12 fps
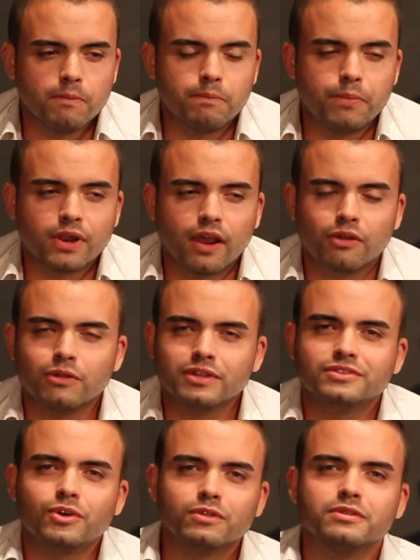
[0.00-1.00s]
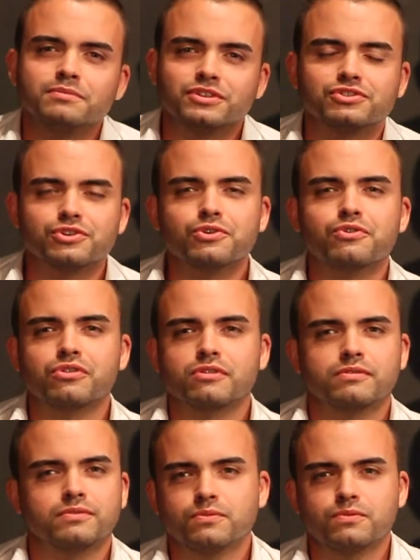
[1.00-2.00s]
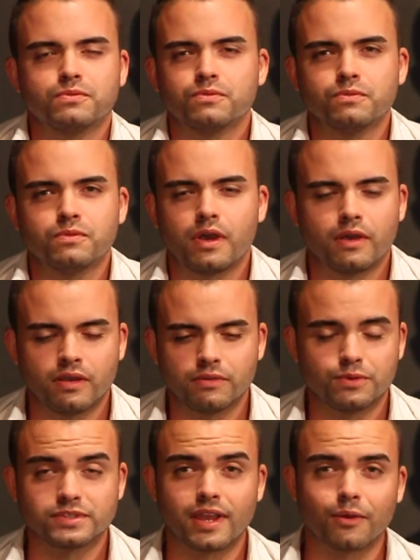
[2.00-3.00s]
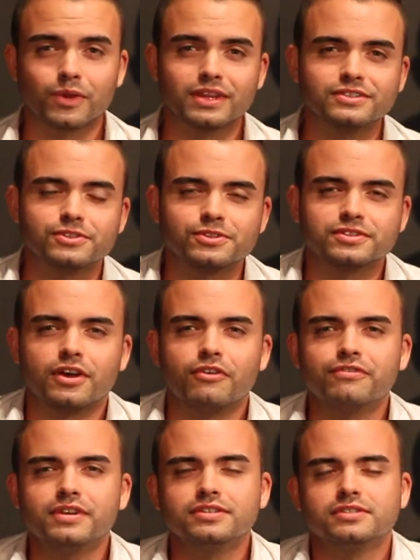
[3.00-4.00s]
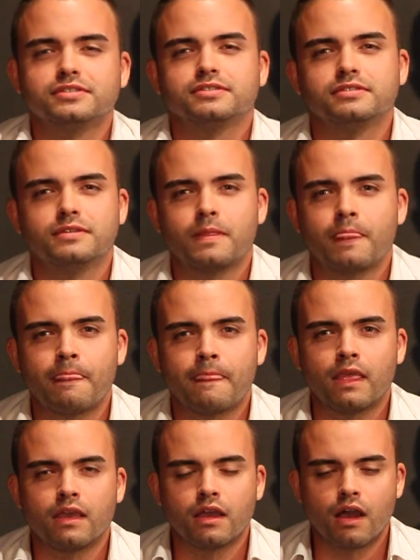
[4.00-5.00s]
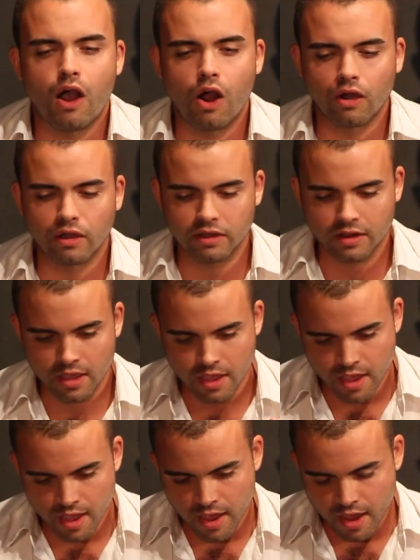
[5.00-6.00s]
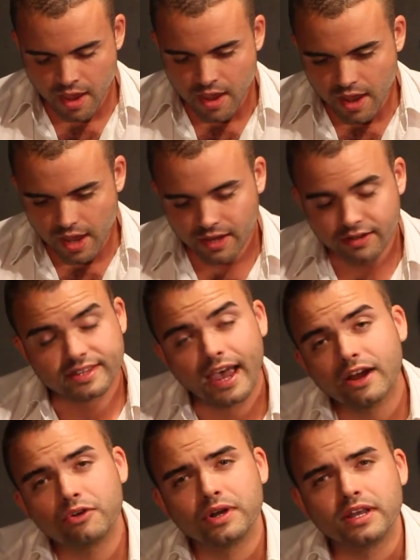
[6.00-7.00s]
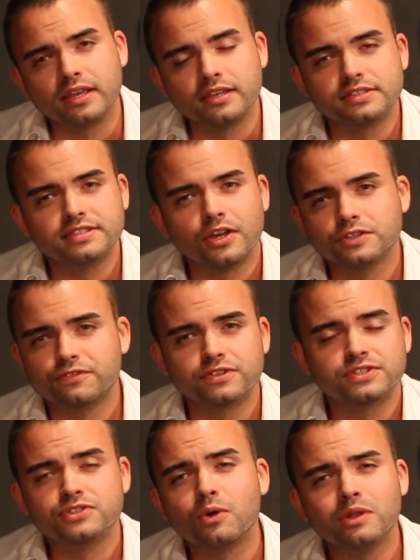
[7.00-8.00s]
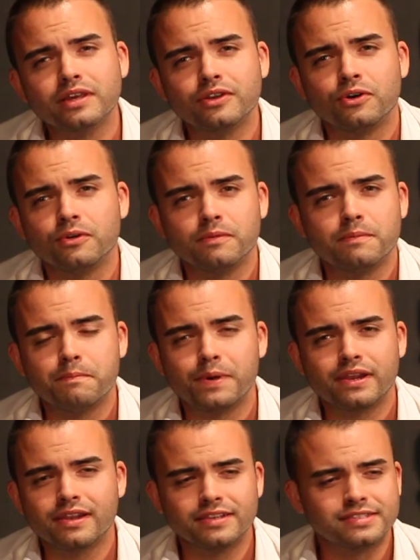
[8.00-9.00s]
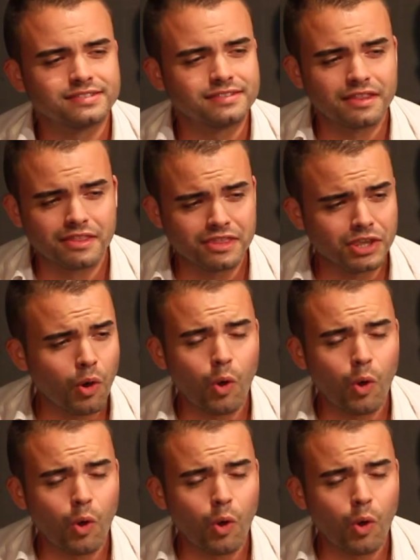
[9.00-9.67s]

But I'd only told them the truth. Was that really so selfish? Our integrity sells for so little, but it is the